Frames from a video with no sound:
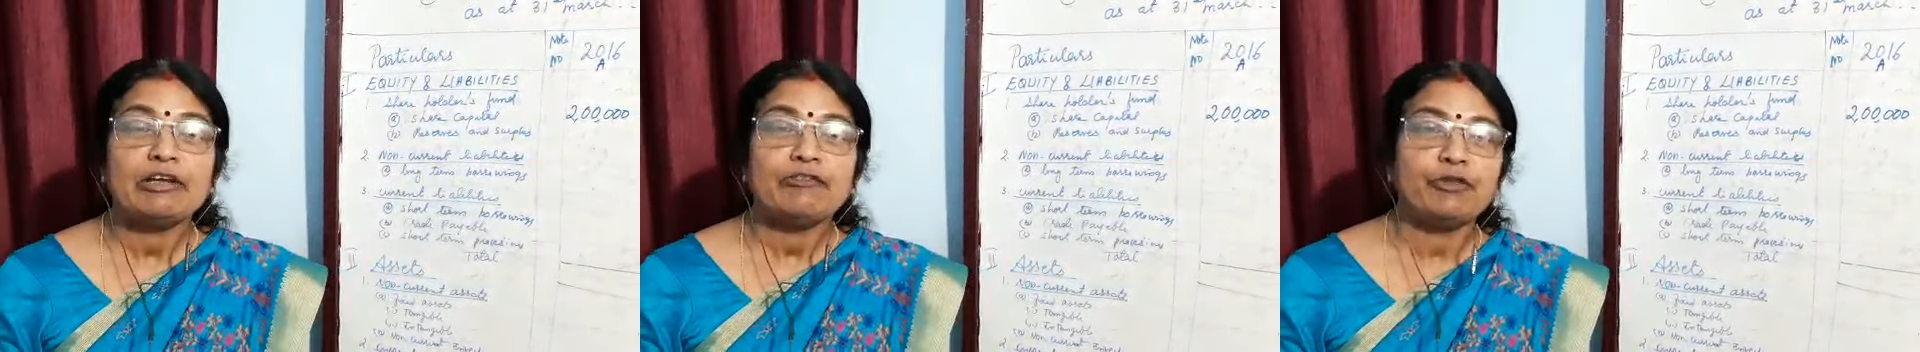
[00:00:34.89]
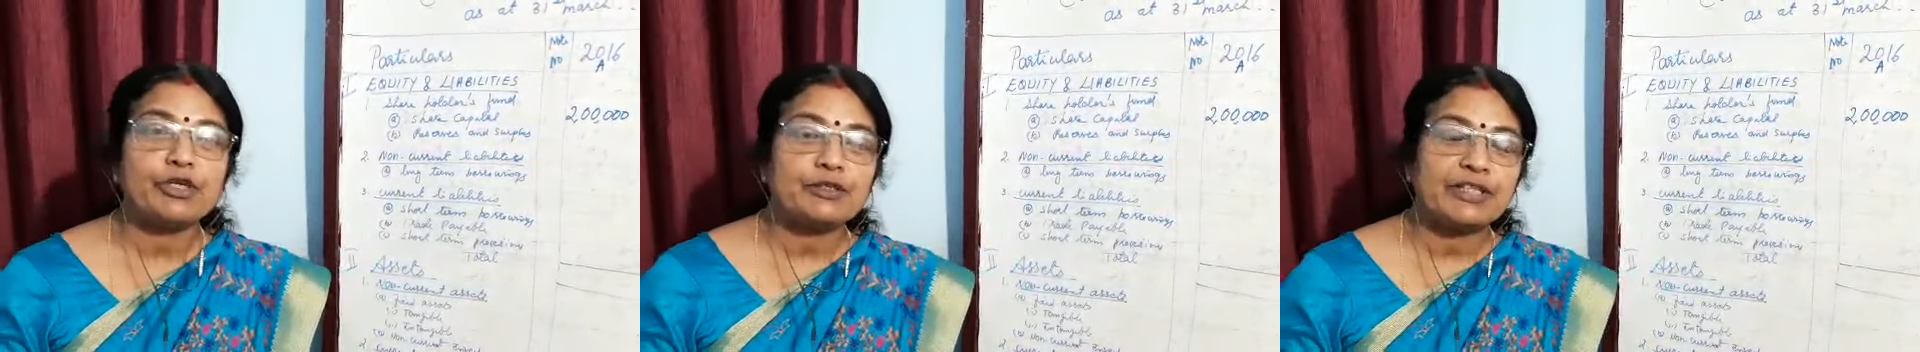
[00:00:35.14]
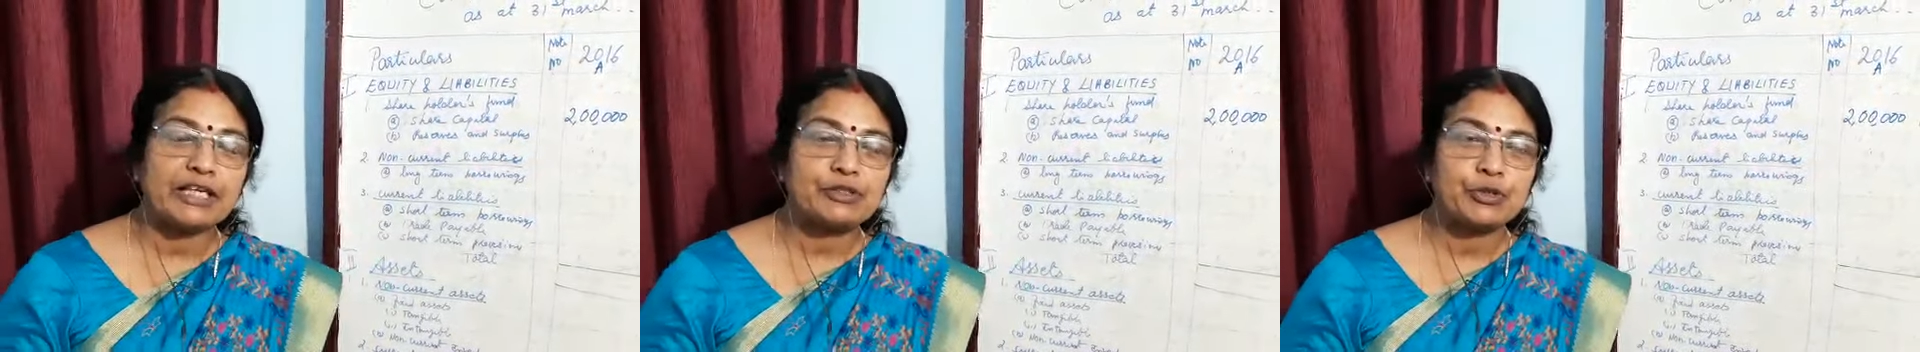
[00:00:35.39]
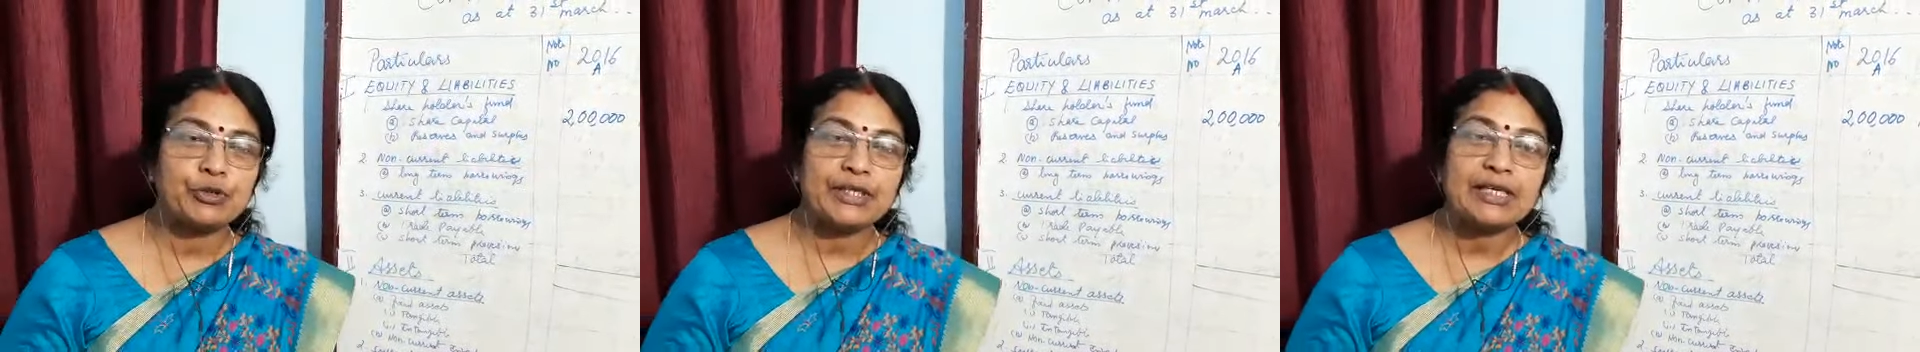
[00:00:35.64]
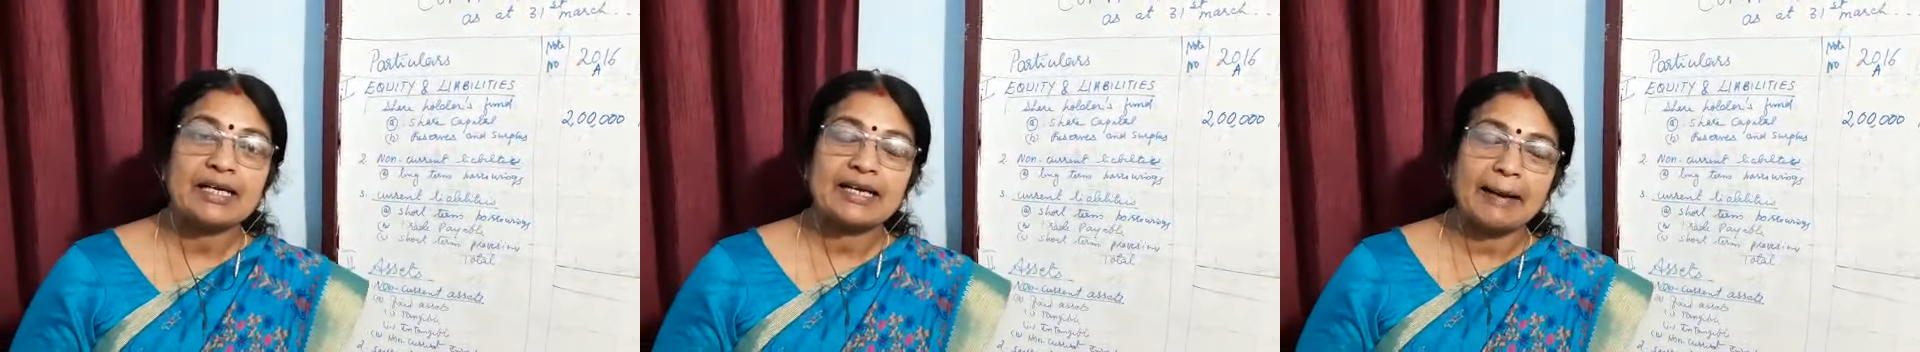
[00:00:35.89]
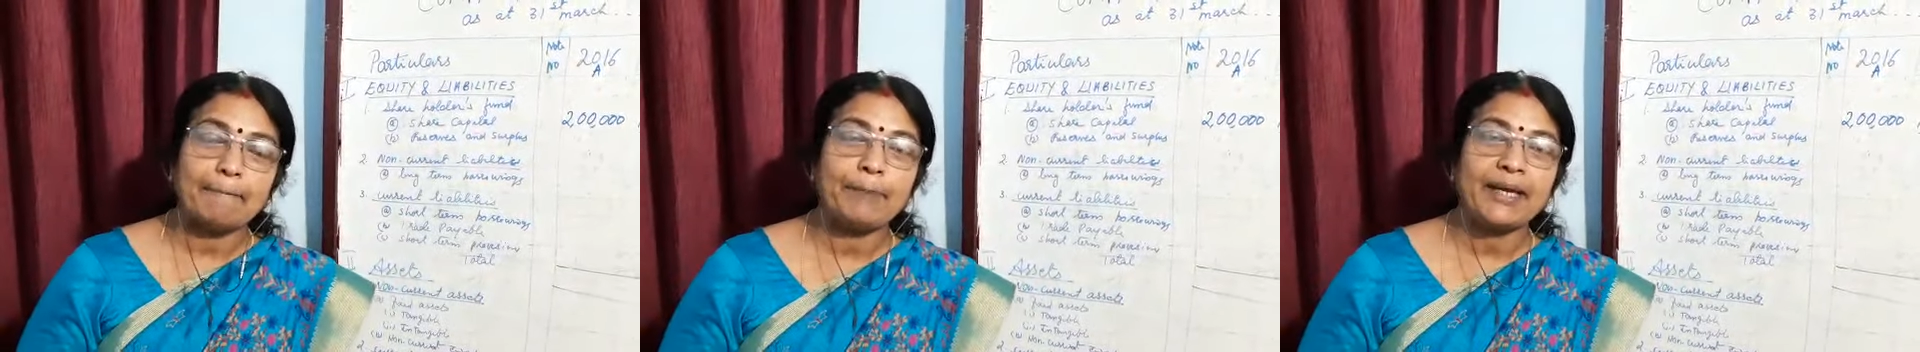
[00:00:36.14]
They should
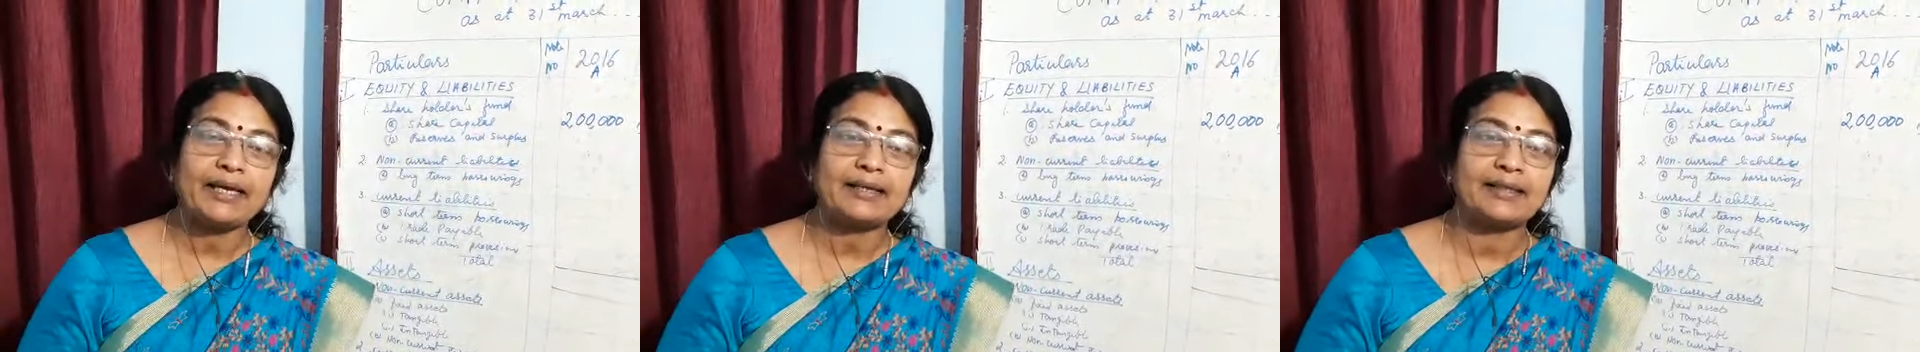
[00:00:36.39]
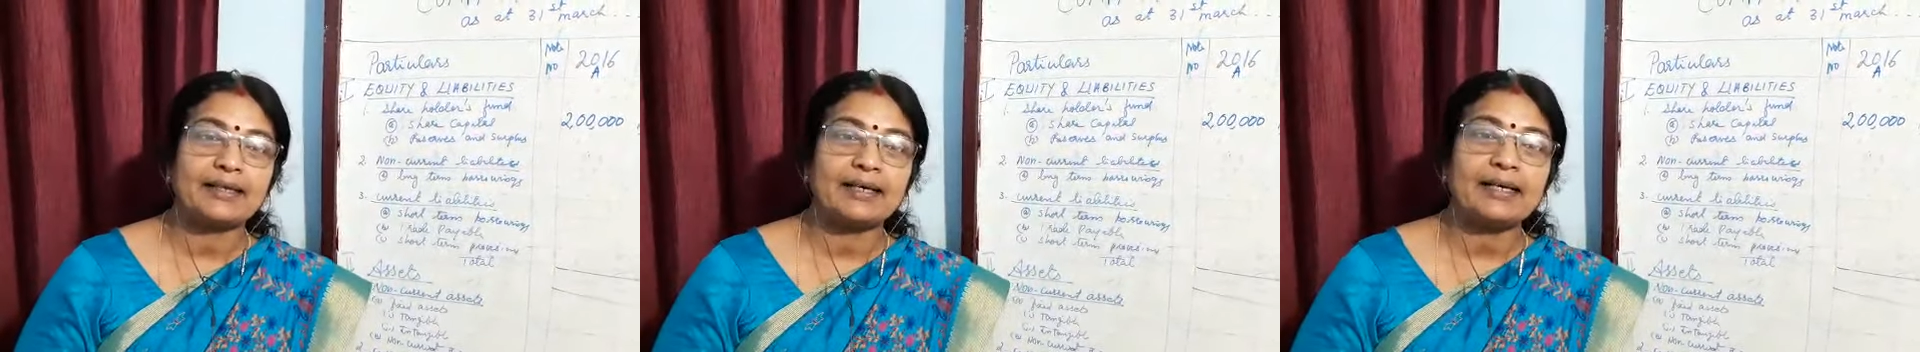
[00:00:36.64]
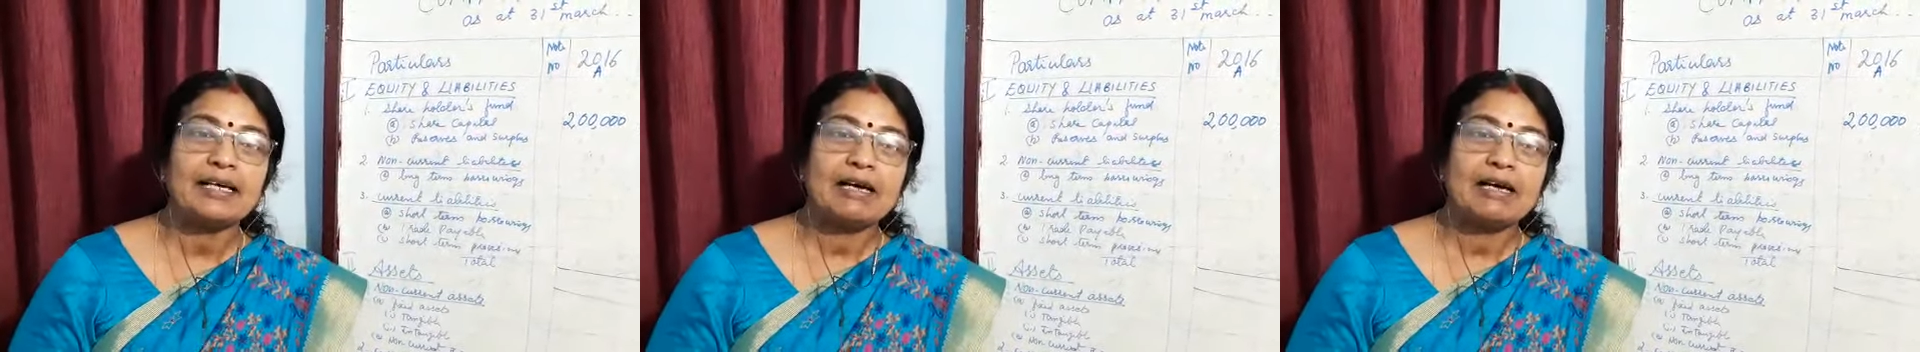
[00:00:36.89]
compare the